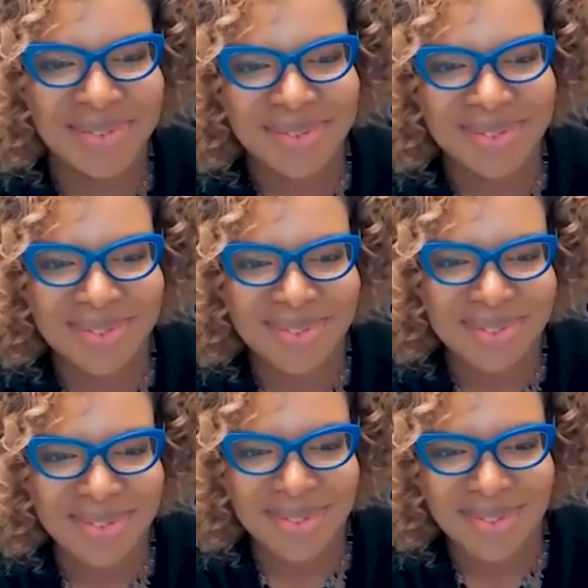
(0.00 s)

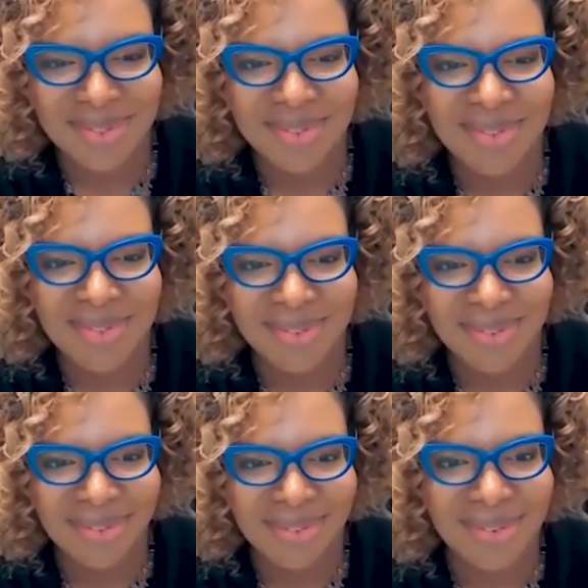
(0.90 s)

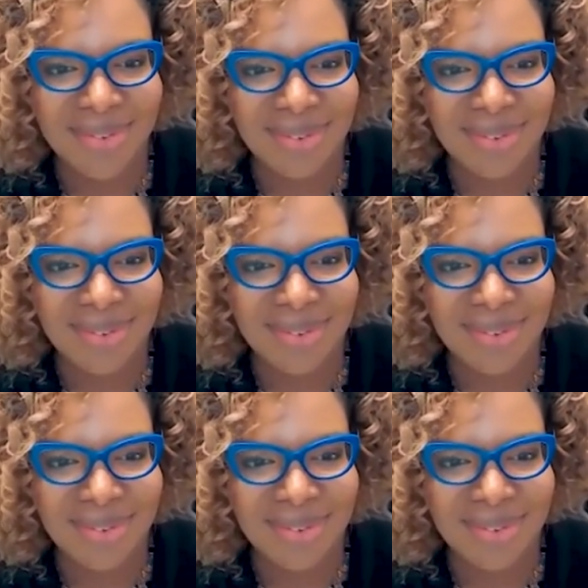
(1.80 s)
[no speech]